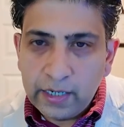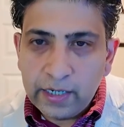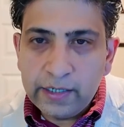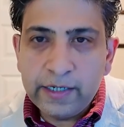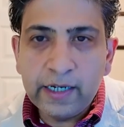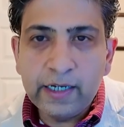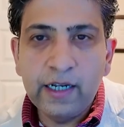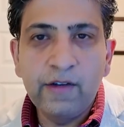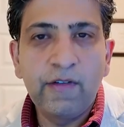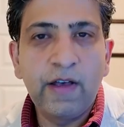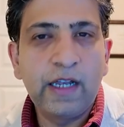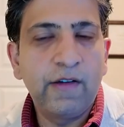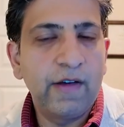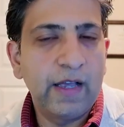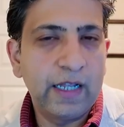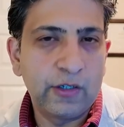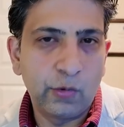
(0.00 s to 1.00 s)
India did
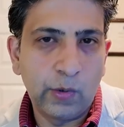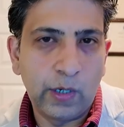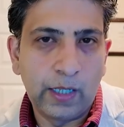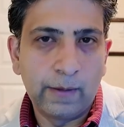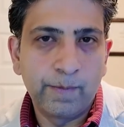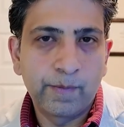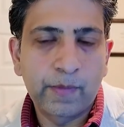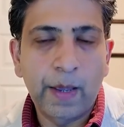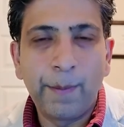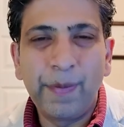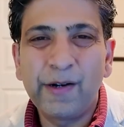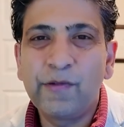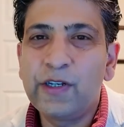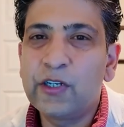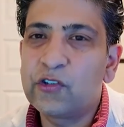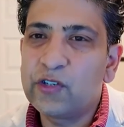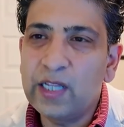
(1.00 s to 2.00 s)
very well as well,
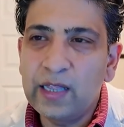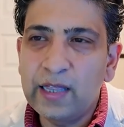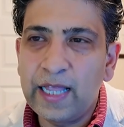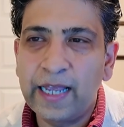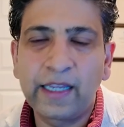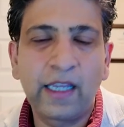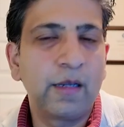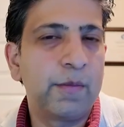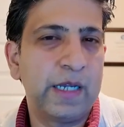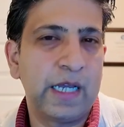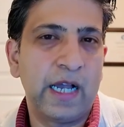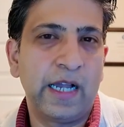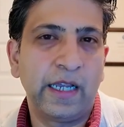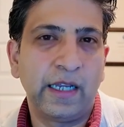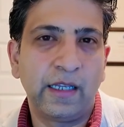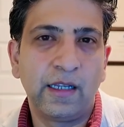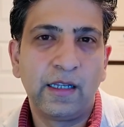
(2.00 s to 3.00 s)
but we're still lagging
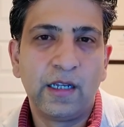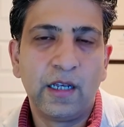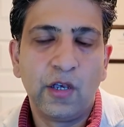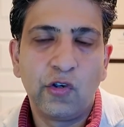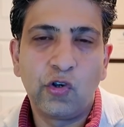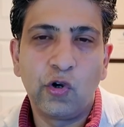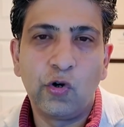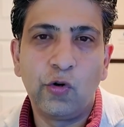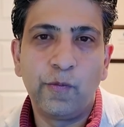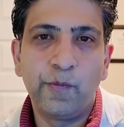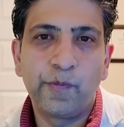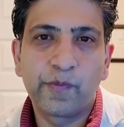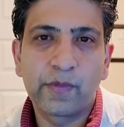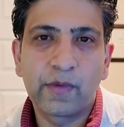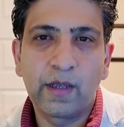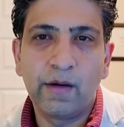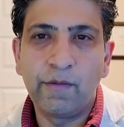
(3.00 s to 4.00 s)
behind. So
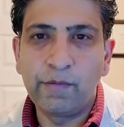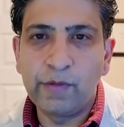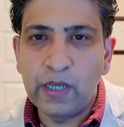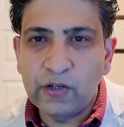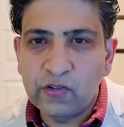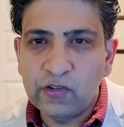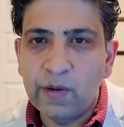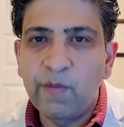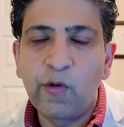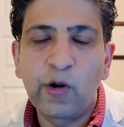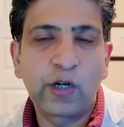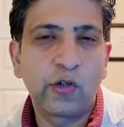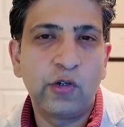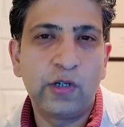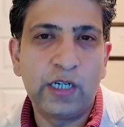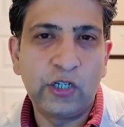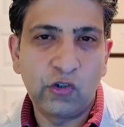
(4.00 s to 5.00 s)
there's some
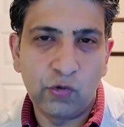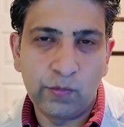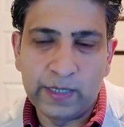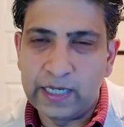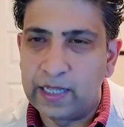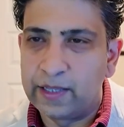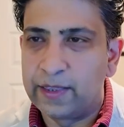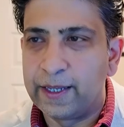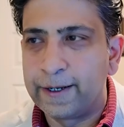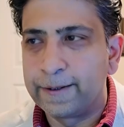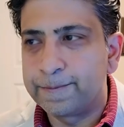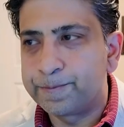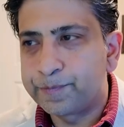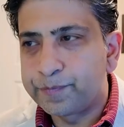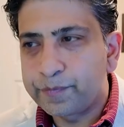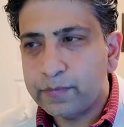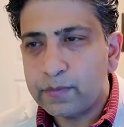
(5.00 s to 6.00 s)
work needs to be done there.
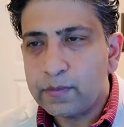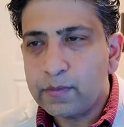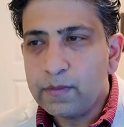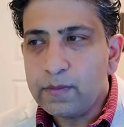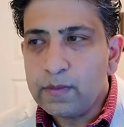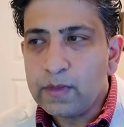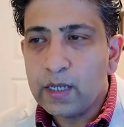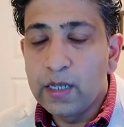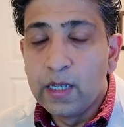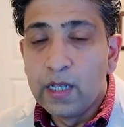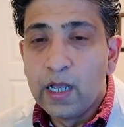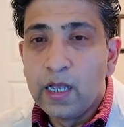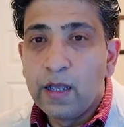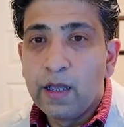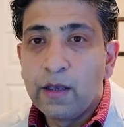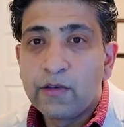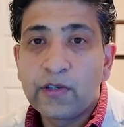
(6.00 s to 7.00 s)

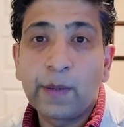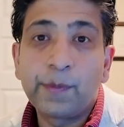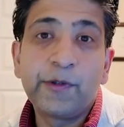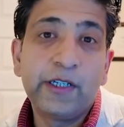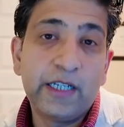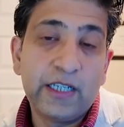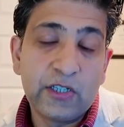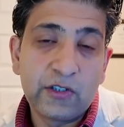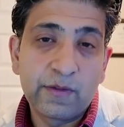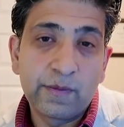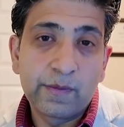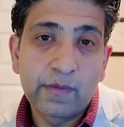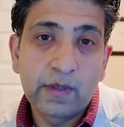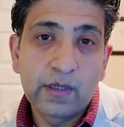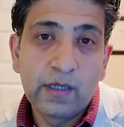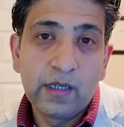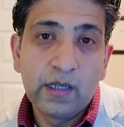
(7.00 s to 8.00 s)
Subsidies.
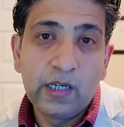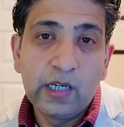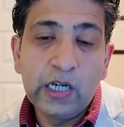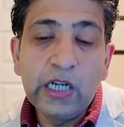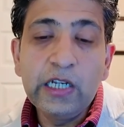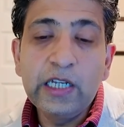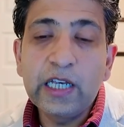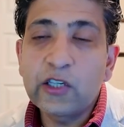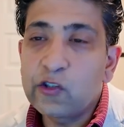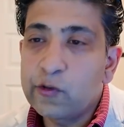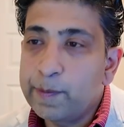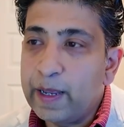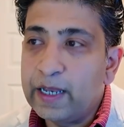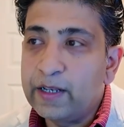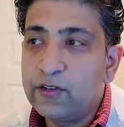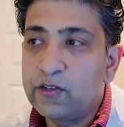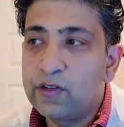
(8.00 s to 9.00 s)
India
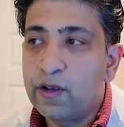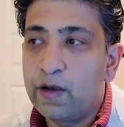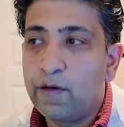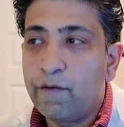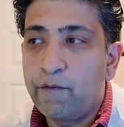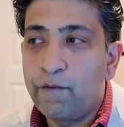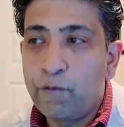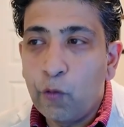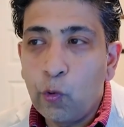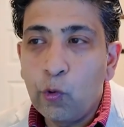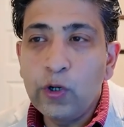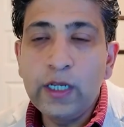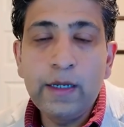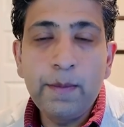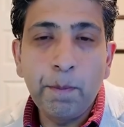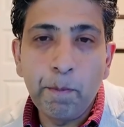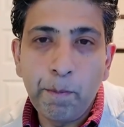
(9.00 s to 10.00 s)
spends
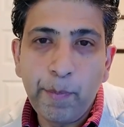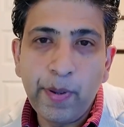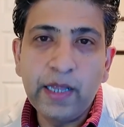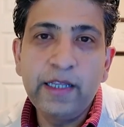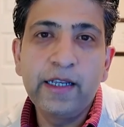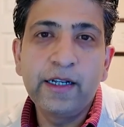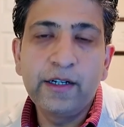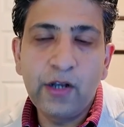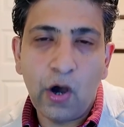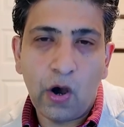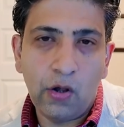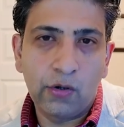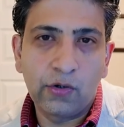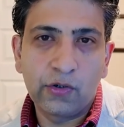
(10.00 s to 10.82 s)
$40 billion